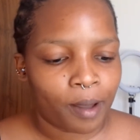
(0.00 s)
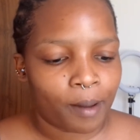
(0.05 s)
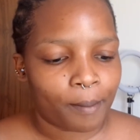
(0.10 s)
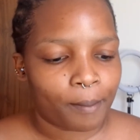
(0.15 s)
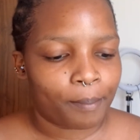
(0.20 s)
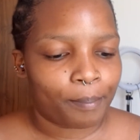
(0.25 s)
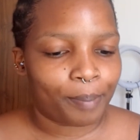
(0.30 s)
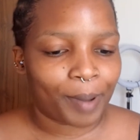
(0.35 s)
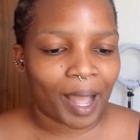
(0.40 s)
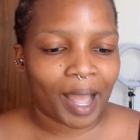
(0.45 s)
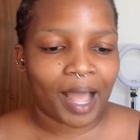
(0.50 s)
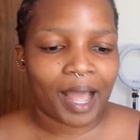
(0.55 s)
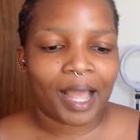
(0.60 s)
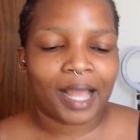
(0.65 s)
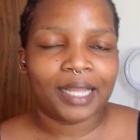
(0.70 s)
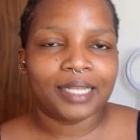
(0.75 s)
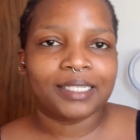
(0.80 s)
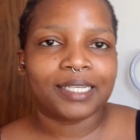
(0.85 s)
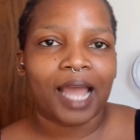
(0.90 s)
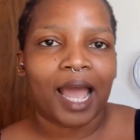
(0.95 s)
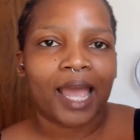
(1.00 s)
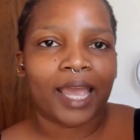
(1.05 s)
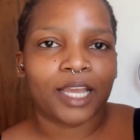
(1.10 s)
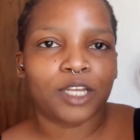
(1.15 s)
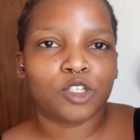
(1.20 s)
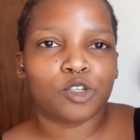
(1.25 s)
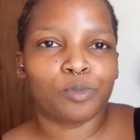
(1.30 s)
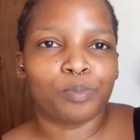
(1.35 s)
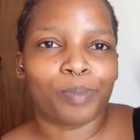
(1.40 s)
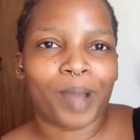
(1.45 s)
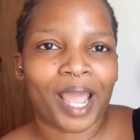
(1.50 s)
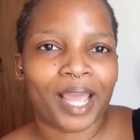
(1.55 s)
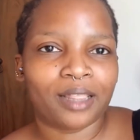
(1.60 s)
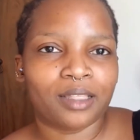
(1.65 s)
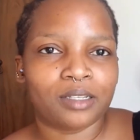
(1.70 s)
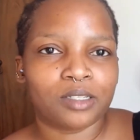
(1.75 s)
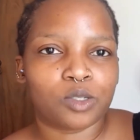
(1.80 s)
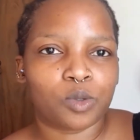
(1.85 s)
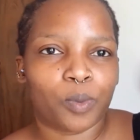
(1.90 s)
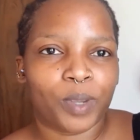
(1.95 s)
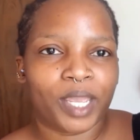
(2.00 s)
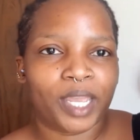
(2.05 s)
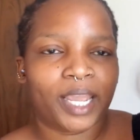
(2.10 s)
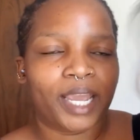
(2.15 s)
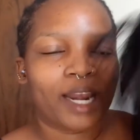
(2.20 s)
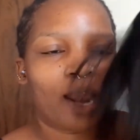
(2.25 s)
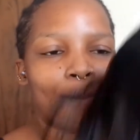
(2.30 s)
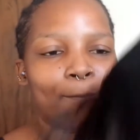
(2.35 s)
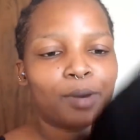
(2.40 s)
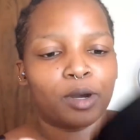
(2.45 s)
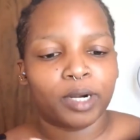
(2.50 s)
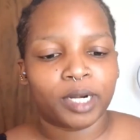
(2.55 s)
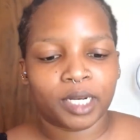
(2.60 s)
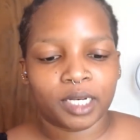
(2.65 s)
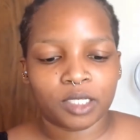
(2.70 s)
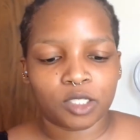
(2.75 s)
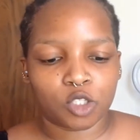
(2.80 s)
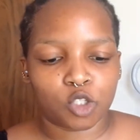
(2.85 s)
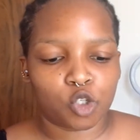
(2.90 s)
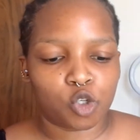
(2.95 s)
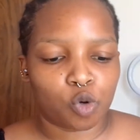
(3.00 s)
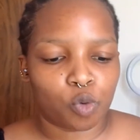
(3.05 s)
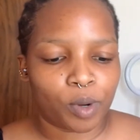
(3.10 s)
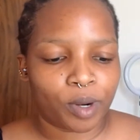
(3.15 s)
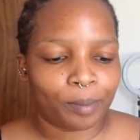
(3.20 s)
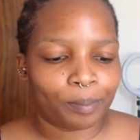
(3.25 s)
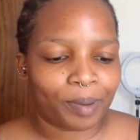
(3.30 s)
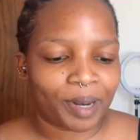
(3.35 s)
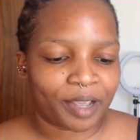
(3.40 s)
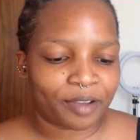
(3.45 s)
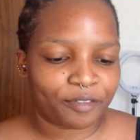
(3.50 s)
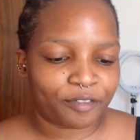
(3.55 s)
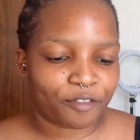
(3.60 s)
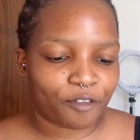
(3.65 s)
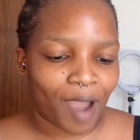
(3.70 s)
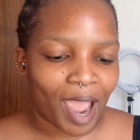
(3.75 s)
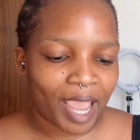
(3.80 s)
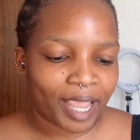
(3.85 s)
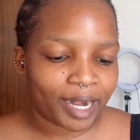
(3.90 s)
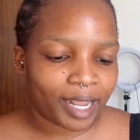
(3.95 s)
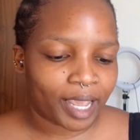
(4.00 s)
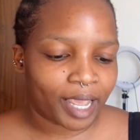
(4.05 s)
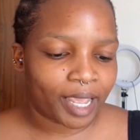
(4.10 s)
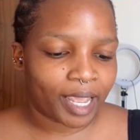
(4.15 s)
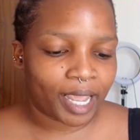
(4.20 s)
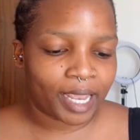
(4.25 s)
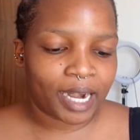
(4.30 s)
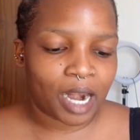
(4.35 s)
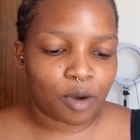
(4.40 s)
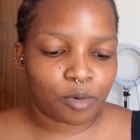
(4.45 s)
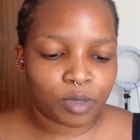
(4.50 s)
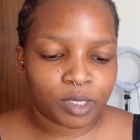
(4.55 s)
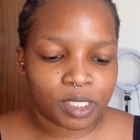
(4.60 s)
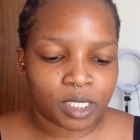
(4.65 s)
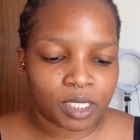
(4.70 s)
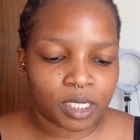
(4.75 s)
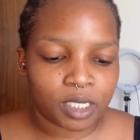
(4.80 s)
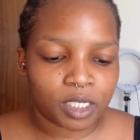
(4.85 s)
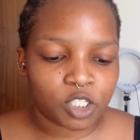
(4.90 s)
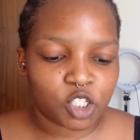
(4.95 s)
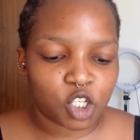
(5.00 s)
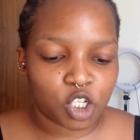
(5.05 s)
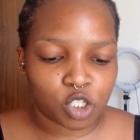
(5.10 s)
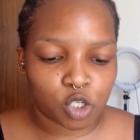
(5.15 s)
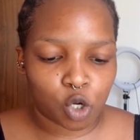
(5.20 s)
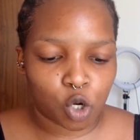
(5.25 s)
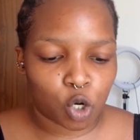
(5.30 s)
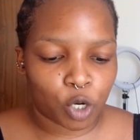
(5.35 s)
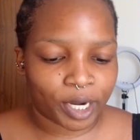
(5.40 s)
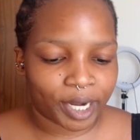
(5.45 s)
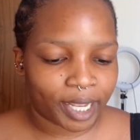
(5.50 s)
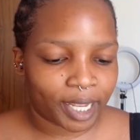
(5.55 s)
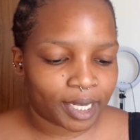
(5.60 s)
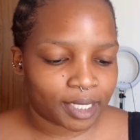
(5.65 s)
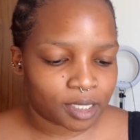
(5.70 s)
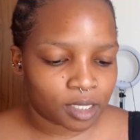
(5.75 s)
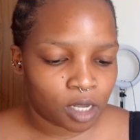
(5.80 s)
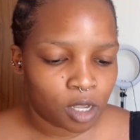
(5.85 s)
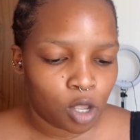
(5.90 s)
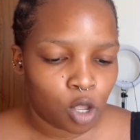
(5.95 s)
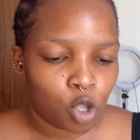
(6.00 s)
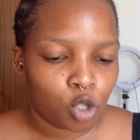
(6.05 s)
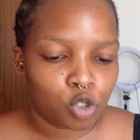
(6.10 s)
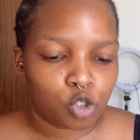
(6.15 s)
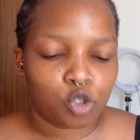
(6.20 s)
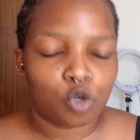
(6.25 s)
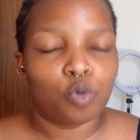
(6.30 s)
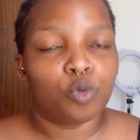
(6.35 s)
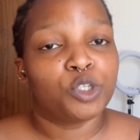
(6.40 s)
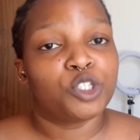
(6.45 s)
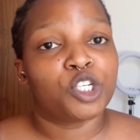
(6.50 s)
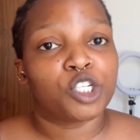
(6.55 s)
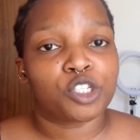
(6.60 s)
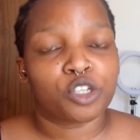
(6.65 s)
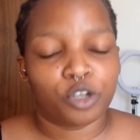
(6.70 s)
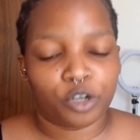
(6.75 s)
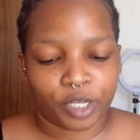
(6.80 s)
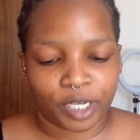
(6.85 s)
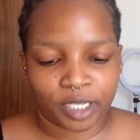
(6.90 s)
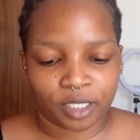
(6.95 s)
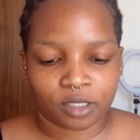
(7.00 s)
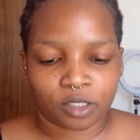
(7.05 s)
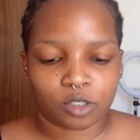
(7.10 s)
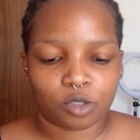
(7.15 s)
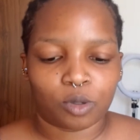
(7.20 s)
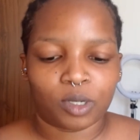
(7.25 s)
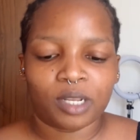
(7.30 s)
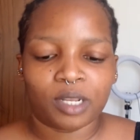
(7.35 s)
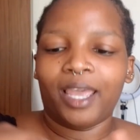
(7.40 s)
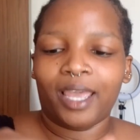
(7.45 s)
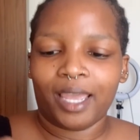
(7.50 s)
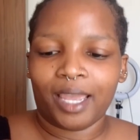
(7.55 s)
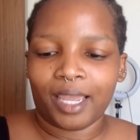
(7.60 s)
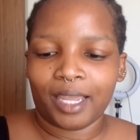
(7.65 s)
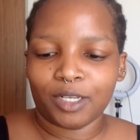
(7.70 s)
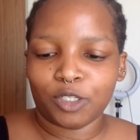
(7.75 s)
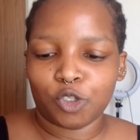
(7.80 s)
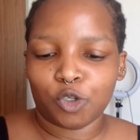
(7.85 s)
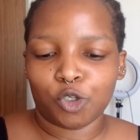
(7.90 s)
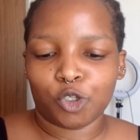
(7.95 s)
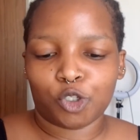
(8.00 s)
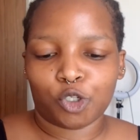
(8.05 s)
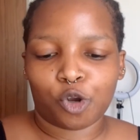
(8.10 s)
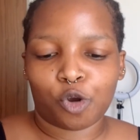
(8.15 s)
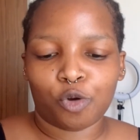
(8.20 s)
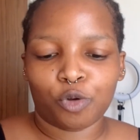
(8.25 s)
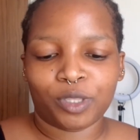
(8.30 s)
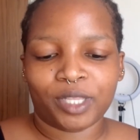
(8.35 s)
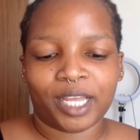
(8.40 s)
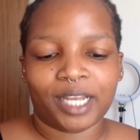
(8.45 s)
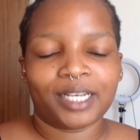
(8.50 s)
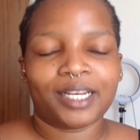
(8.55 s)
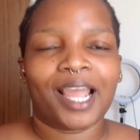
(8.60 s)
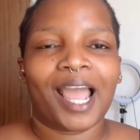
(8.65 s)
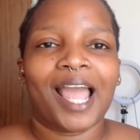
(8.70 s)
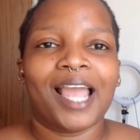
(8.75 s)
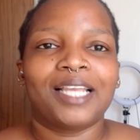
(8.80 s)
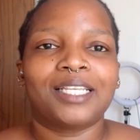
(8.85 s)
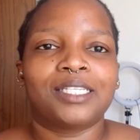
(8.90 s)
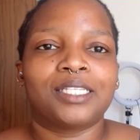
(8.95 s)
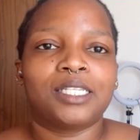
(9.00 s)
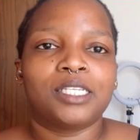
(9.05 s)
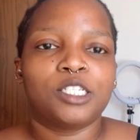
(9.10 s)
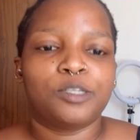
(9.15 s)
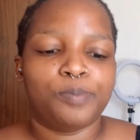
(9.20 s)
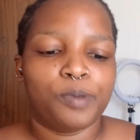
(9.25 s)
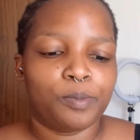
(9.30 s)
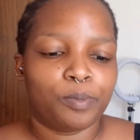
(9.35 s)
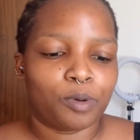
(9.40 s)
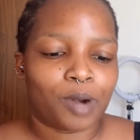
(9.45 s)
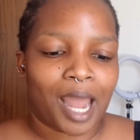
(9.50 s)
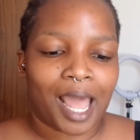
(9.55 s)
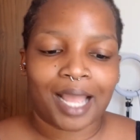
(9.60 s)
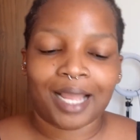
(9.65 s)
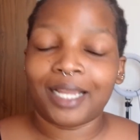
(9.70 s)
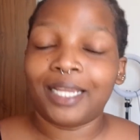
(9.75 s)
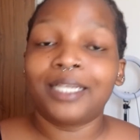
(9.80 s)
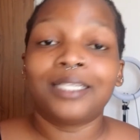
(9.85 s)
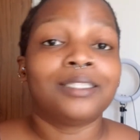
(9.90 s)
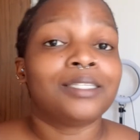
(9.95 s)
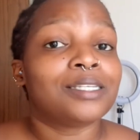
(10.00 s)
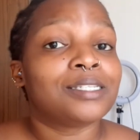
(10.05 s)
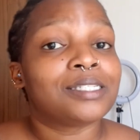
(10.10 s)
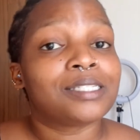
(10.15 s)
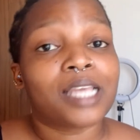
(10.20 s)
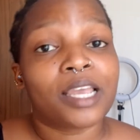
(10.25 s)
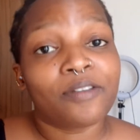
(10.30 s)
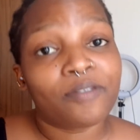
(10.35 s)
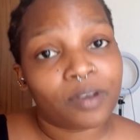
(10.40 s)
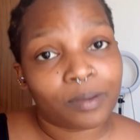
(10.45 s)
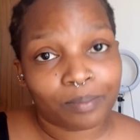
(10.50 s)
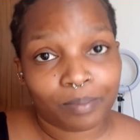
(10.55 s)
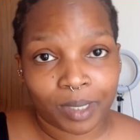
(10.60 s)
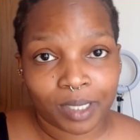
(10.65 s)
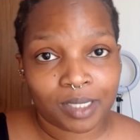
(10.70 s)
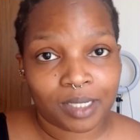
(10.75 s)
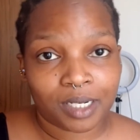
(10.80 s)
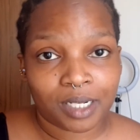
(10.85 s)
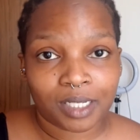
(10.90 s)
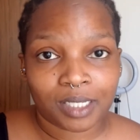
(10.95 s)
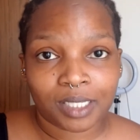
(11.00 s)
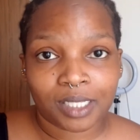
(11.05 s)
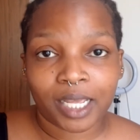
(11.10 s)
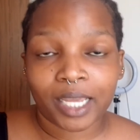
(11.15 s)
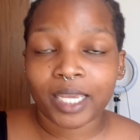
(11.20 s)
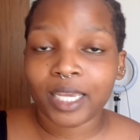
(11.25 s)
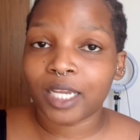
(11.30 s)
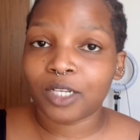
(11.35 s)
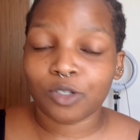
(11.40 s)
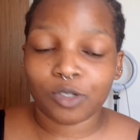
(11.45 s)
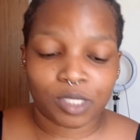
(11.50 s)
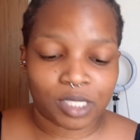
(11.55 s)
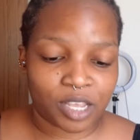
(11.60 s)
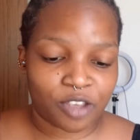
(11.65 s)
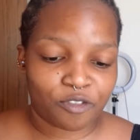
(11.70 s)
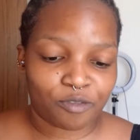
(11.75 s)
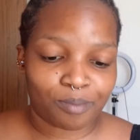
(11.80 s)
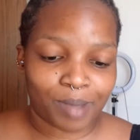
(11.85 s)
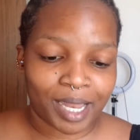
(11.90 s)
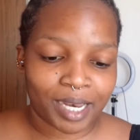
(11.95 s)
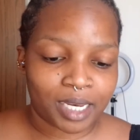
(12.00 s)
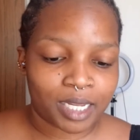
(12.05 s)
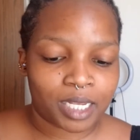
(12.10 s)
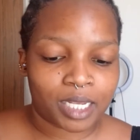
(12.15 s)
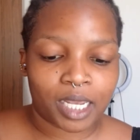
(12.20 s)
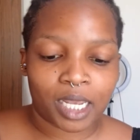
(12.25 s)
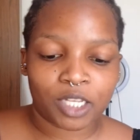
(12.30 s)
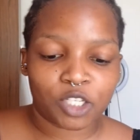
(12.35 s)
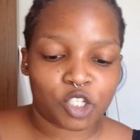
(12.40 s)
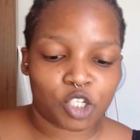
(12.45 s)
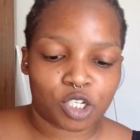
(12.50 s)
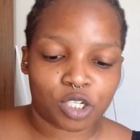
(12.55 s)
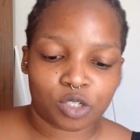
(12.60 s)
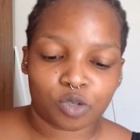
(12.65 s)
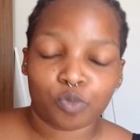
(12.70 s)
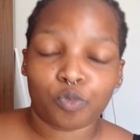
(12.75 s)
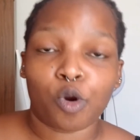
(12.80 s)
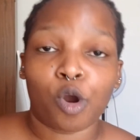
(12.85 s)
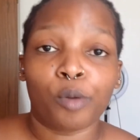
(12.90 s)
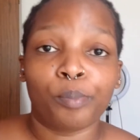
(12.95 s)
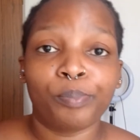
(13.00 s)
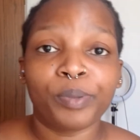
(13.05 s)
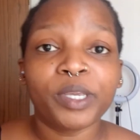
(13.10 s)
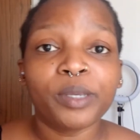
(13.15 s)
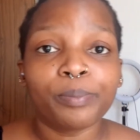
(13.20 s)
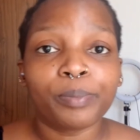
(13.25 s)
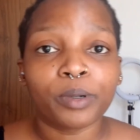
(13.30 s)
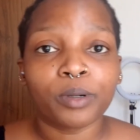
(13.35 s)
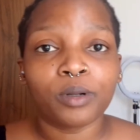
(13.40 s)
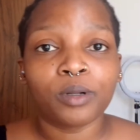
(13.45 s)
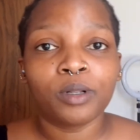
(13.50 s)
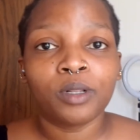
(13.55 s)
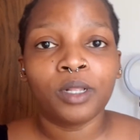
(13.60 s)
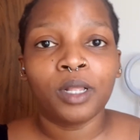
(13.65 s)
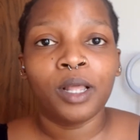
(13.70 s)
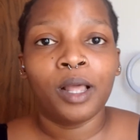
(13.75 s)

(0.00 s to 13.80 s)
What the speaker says: But I had to buy this wig, and I bought it during Black Friday, and I recently just got it. So we're just gonna install it. And to show that, guys, these people are in the saving business. They're here to save money and just rob people.